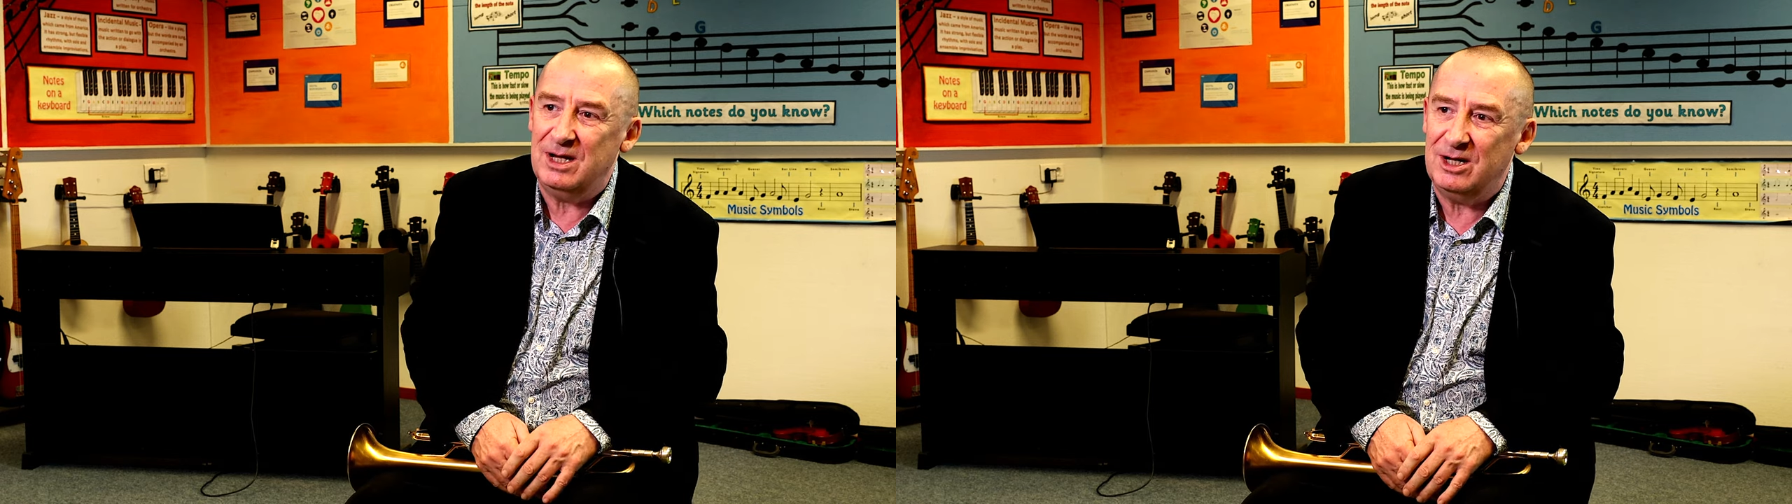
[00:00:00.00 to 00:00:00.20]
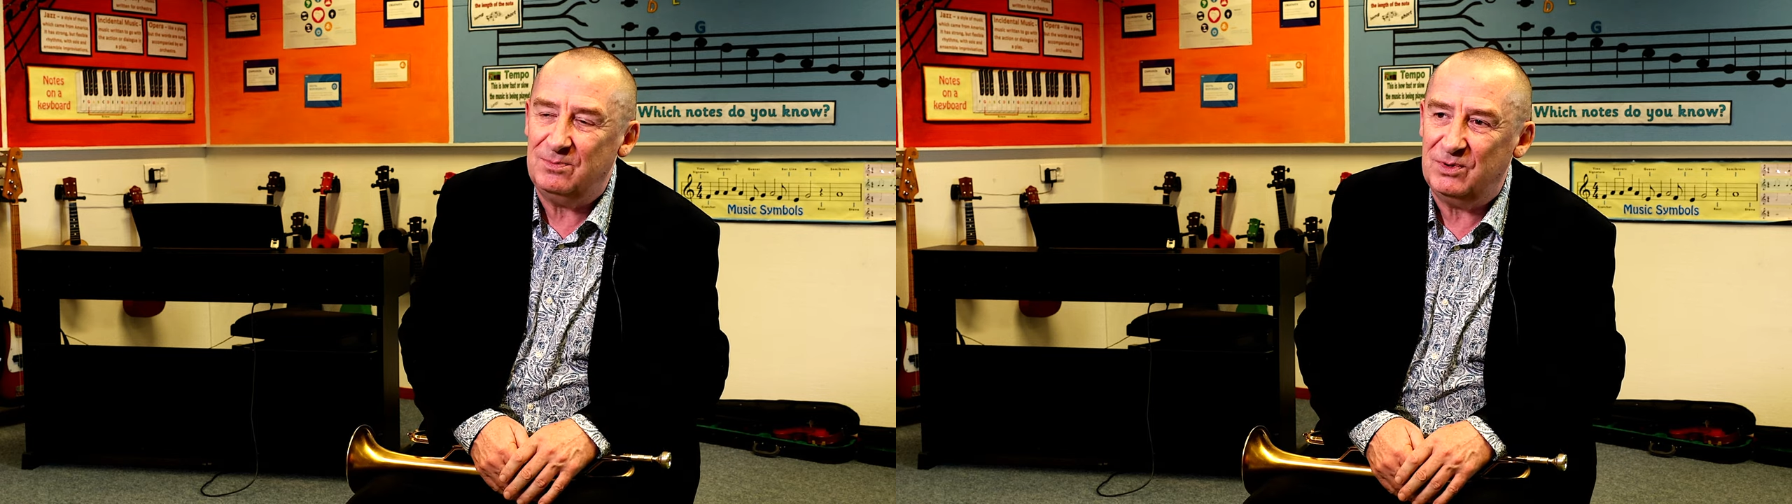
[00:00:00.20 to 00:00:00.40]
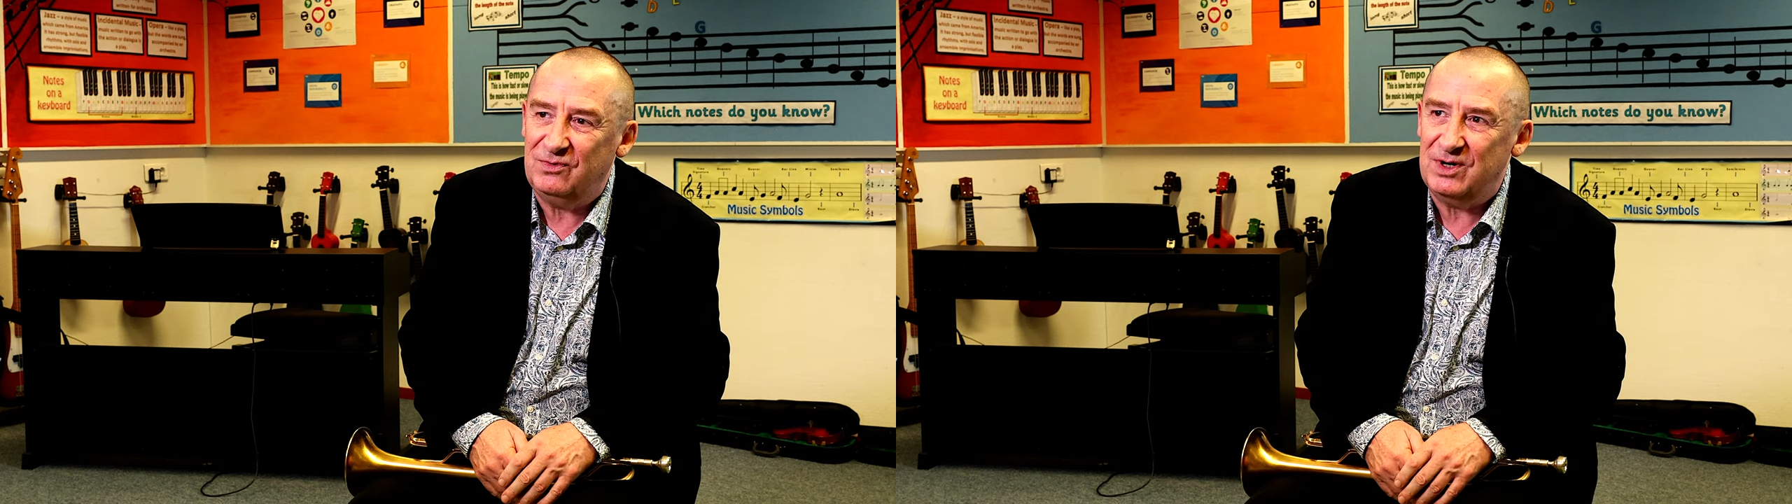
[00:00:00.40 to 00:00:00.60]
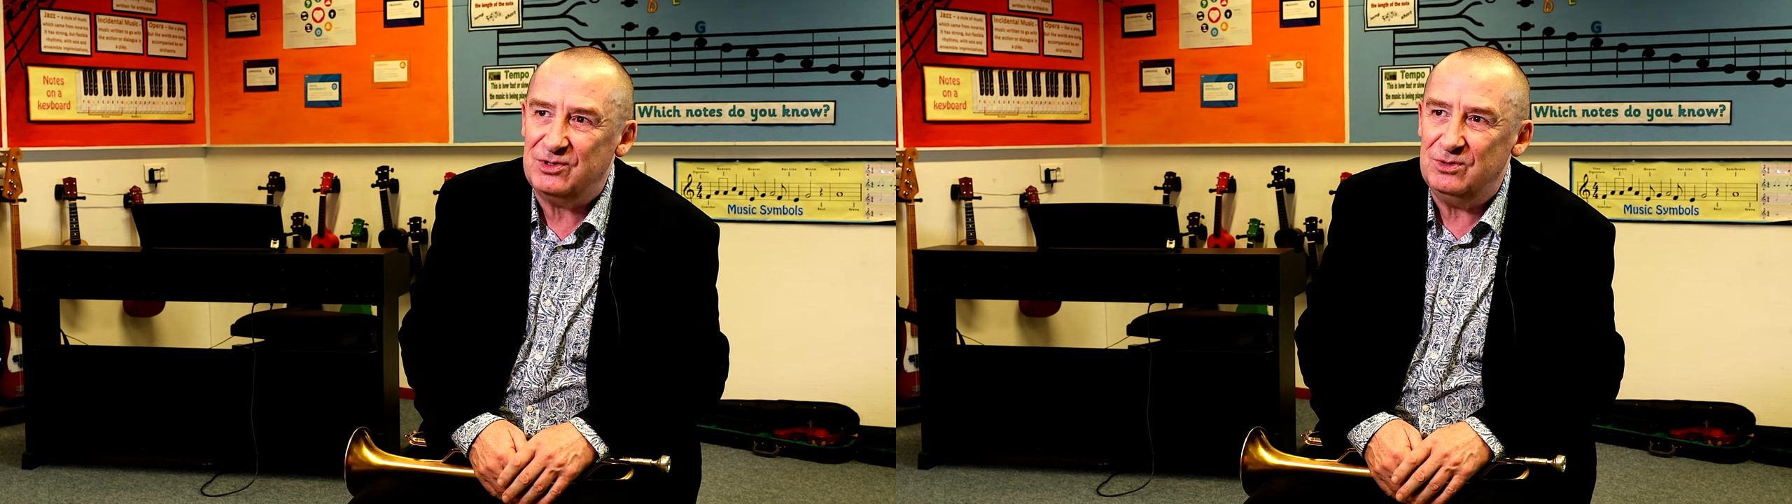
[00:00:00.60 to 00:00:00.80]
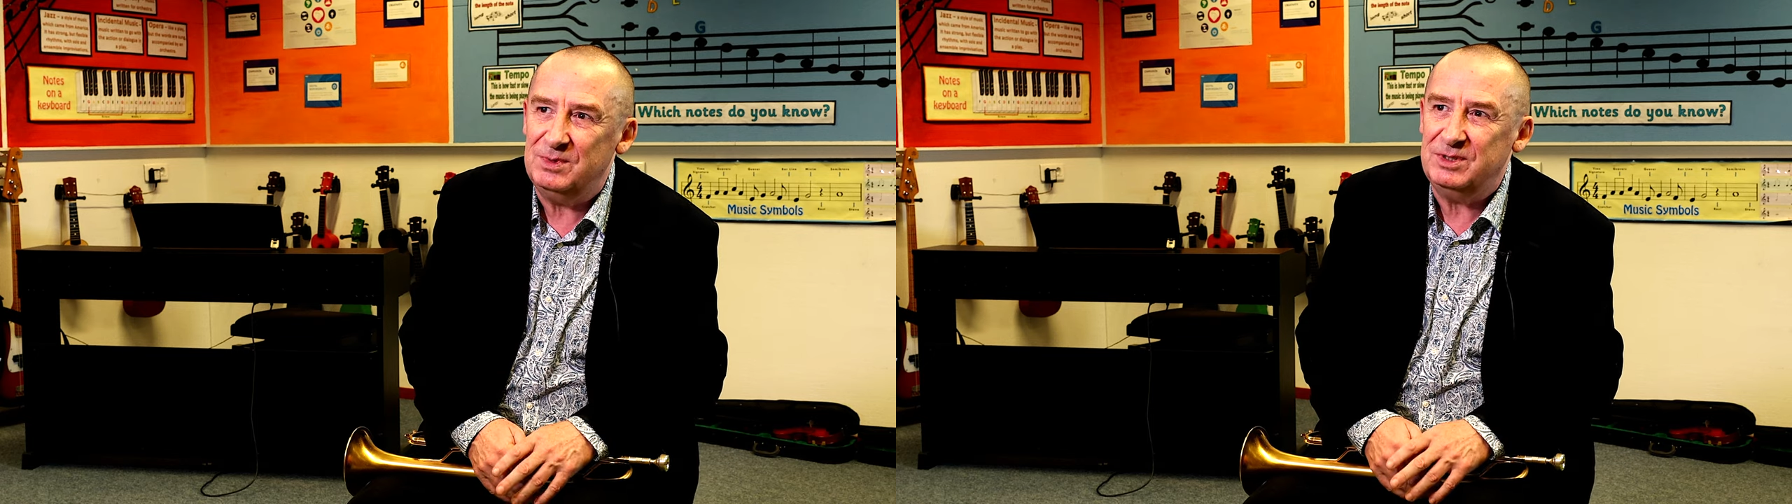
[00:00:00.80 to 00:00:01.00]
a
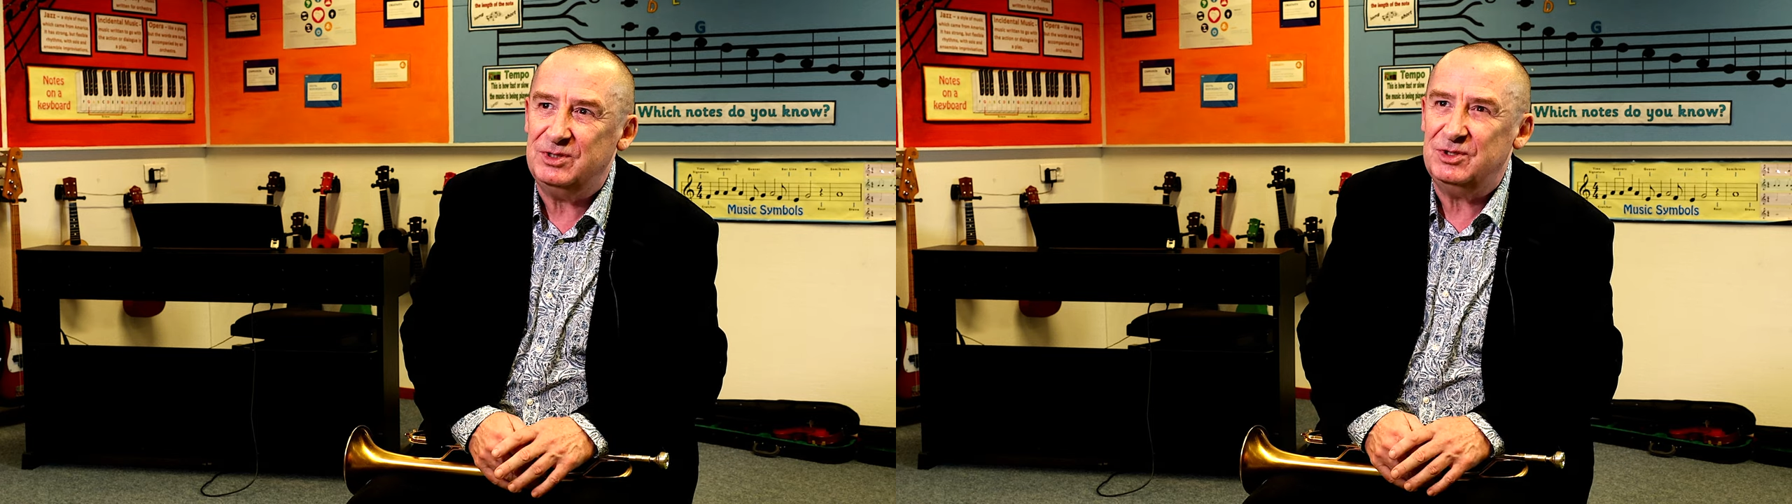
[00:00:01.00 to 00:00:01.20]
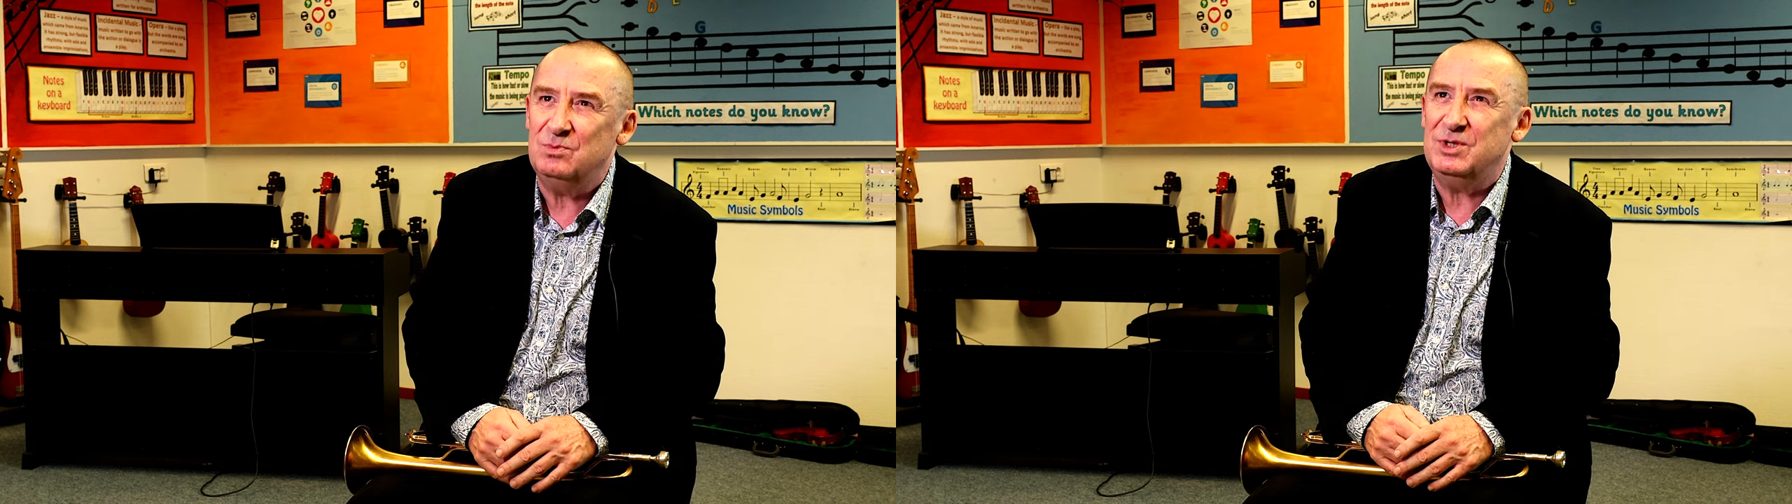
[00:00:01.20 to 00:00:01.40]
professional musician,